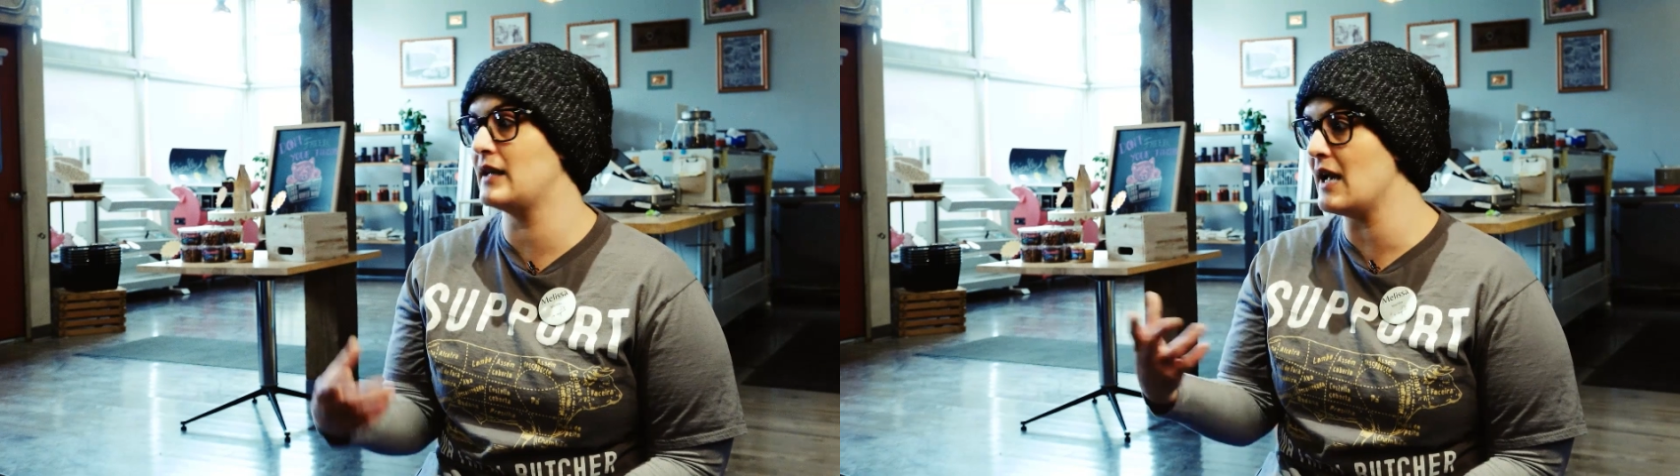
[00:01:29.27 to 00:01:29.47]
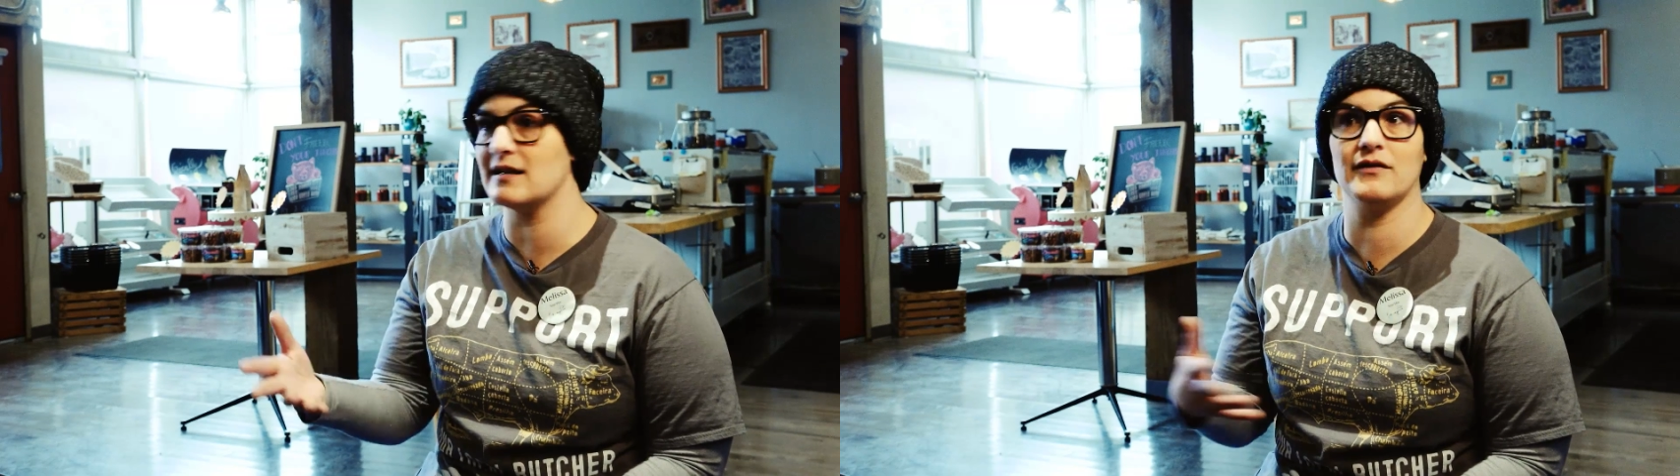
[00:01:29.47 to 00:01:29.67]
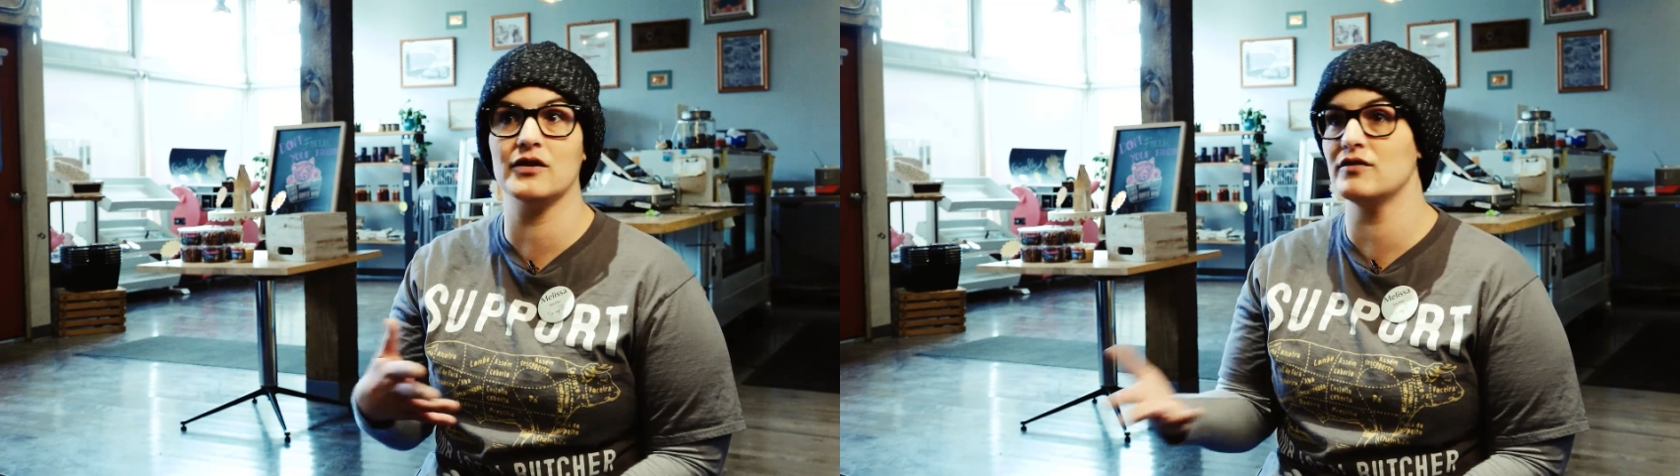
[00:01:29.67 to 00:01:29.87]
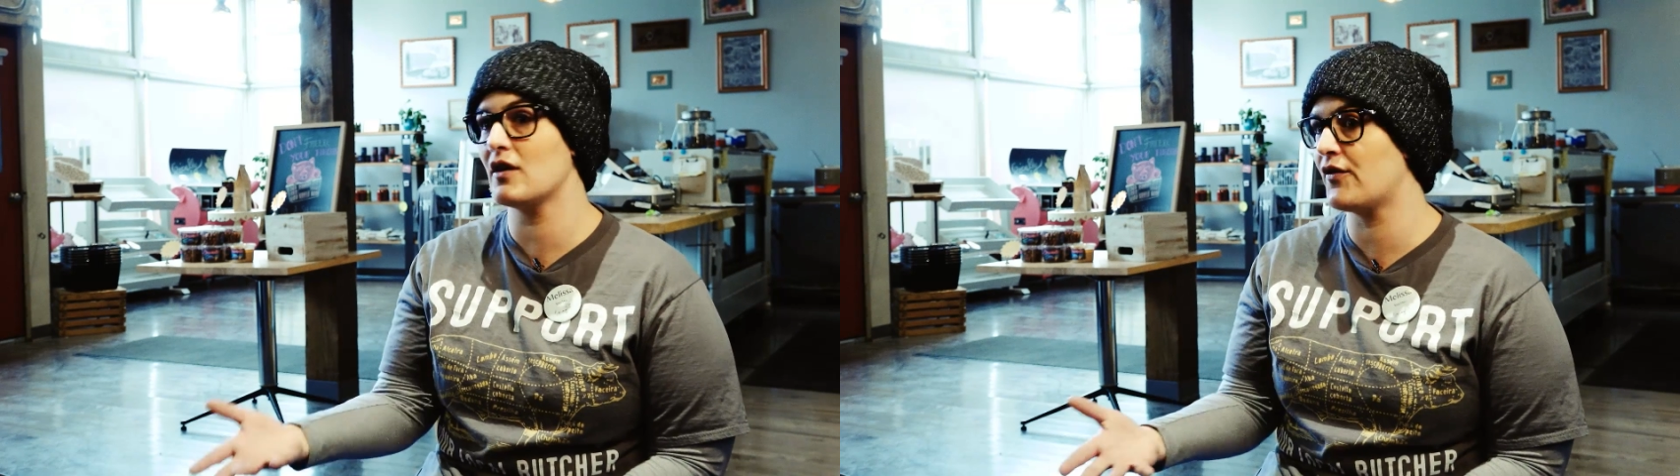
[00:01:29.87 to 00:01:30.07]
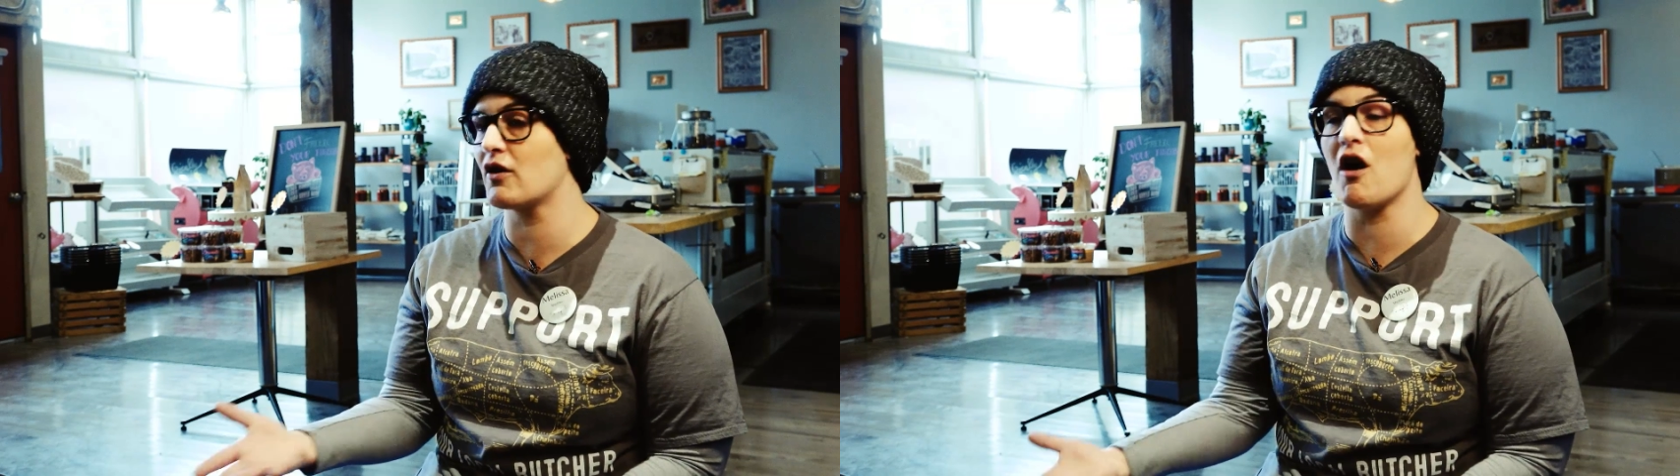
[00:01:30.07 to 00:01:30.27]
yeah,
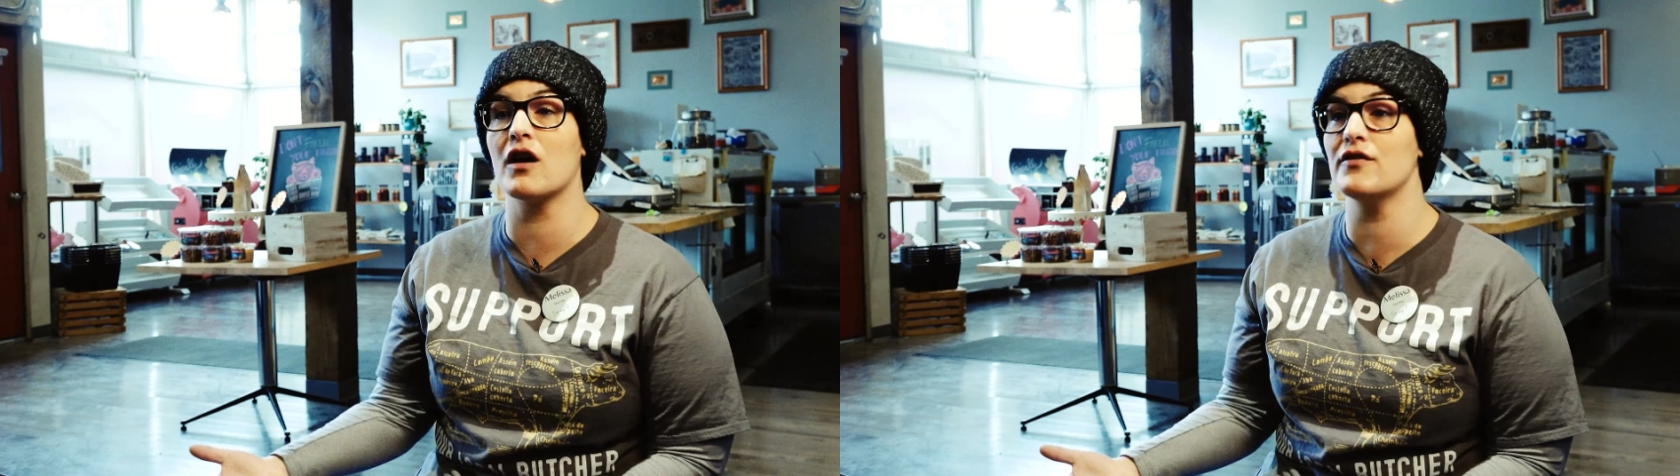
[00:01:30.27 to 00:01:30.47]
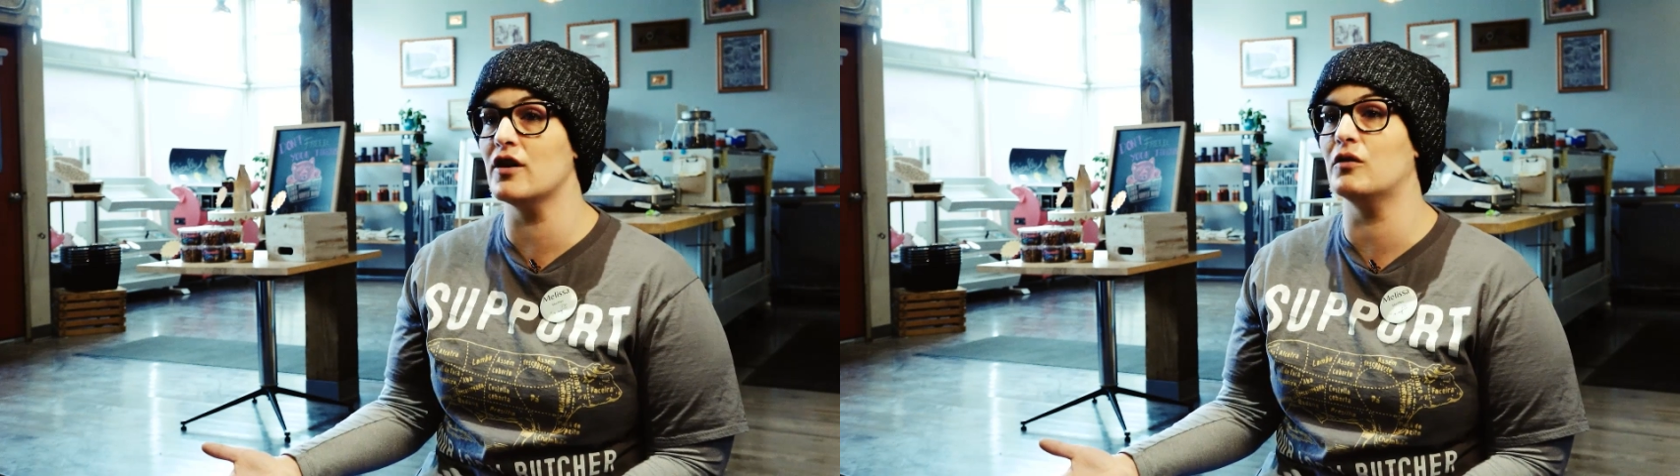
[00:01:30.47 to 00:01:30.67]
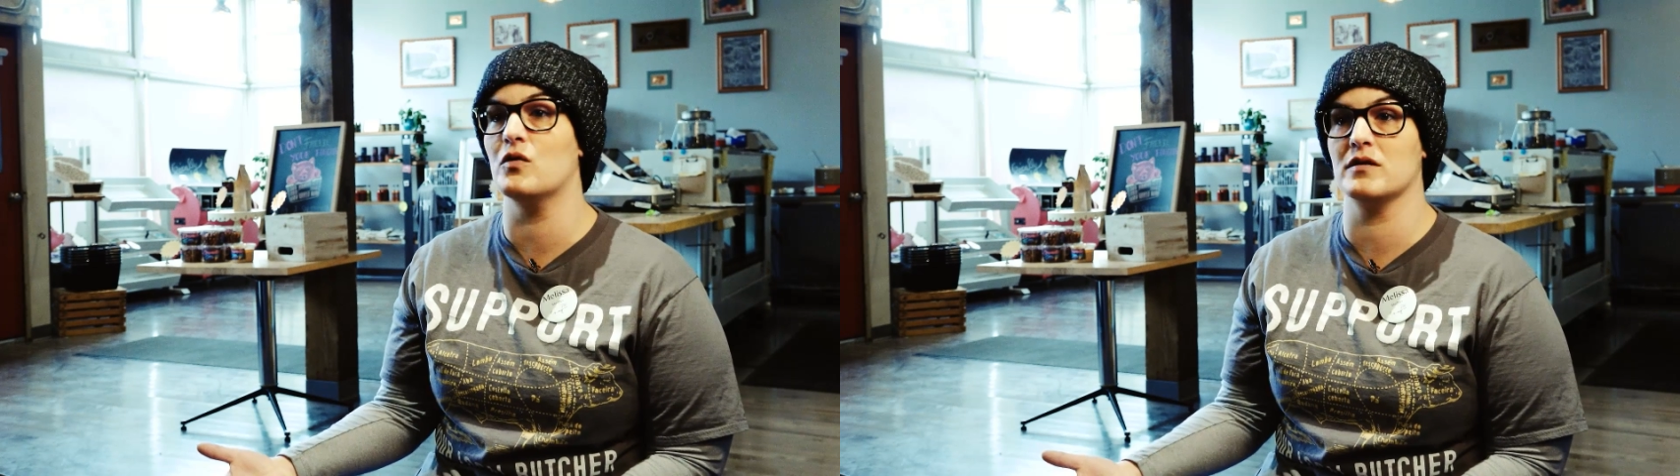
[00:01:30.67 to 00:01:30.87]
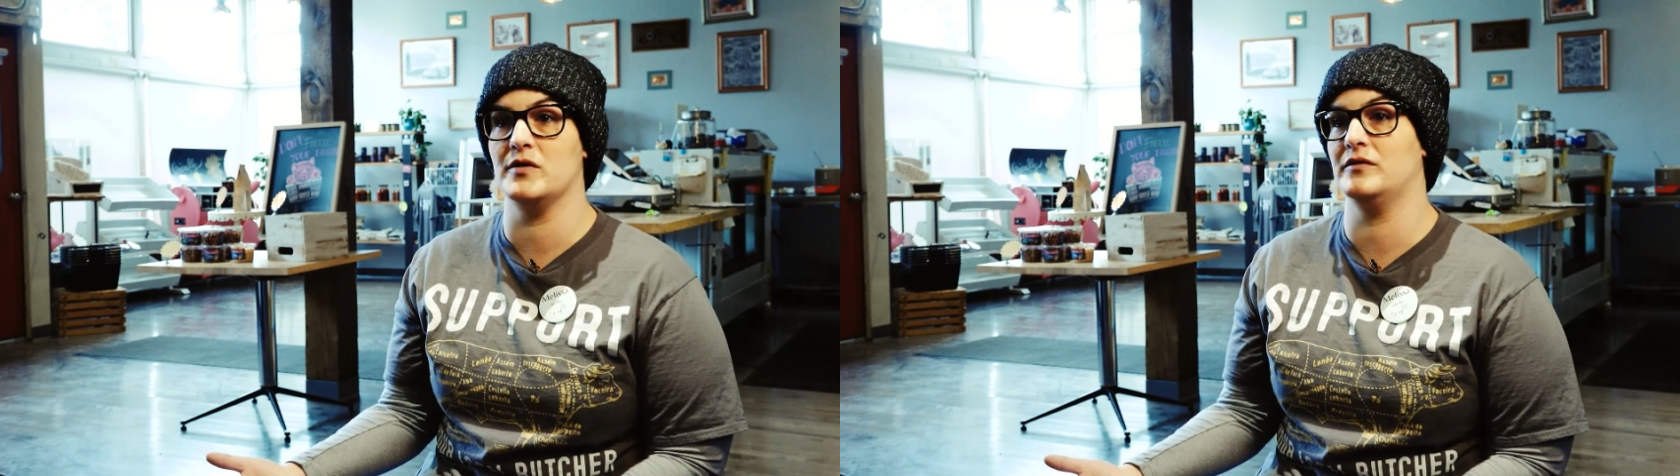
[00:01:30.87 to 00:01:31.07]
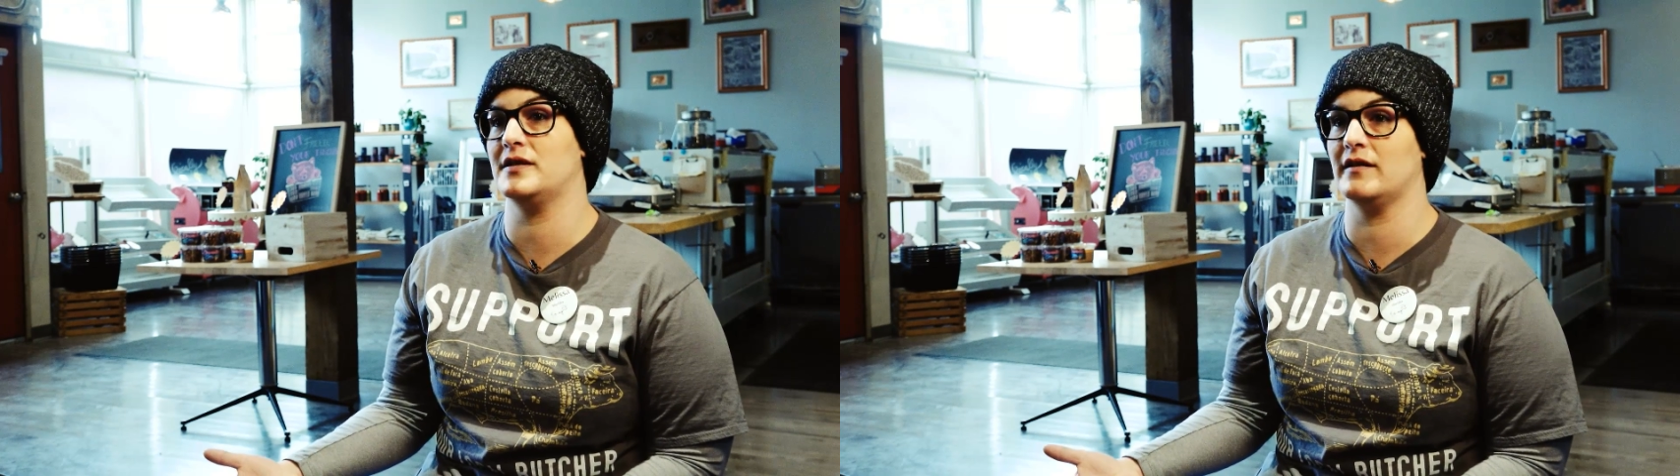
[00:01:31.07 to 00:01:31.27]
there are no
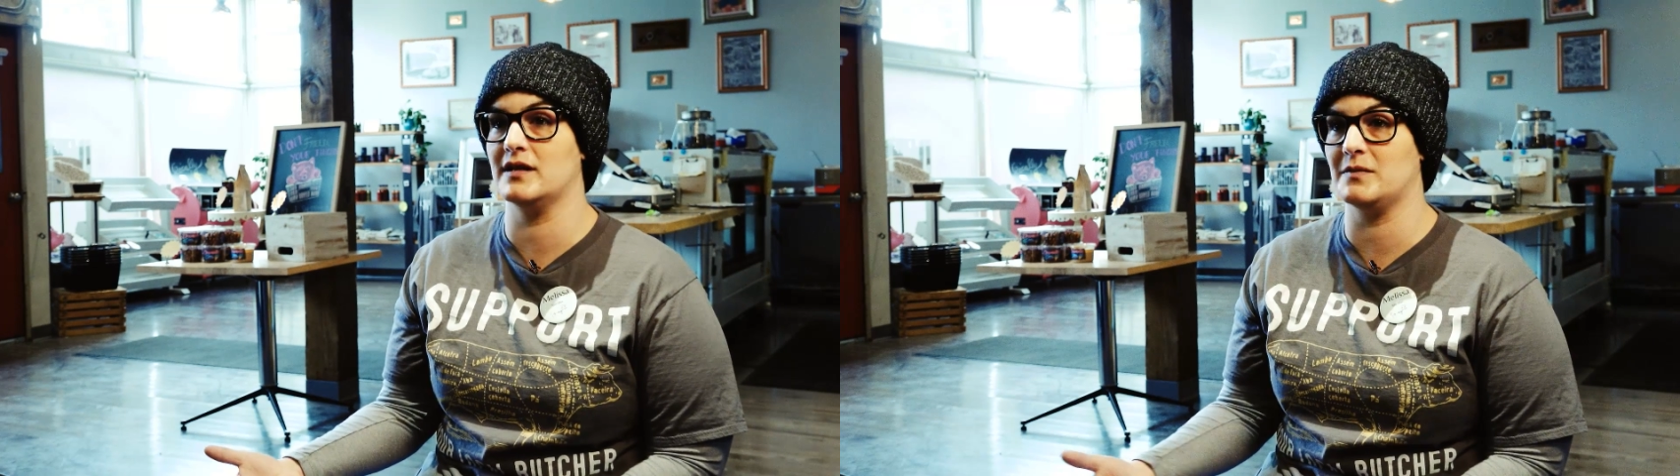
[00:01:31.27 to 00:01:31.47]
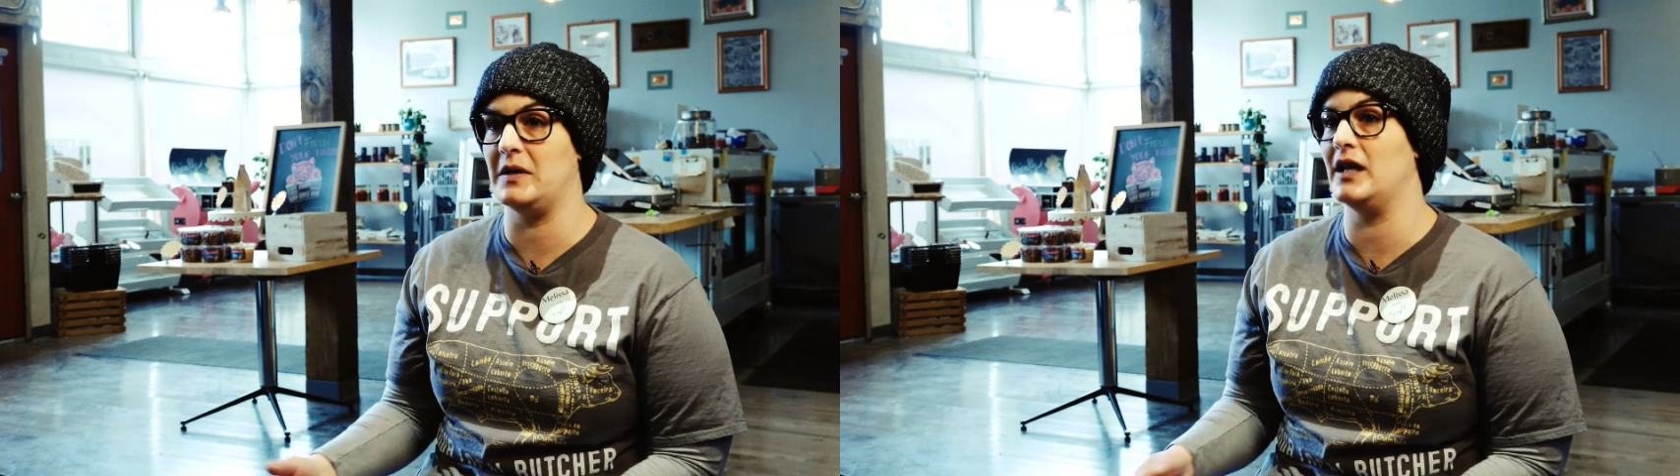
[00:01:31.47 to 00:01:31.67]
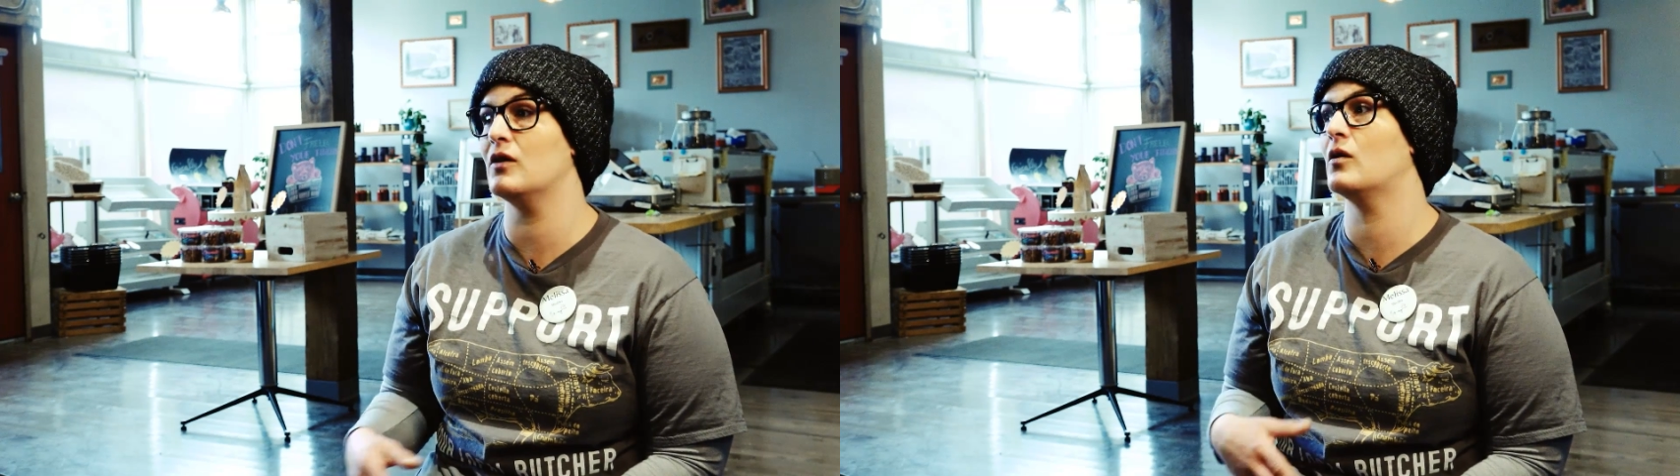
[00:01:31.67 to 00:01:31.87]
hormones in this meat,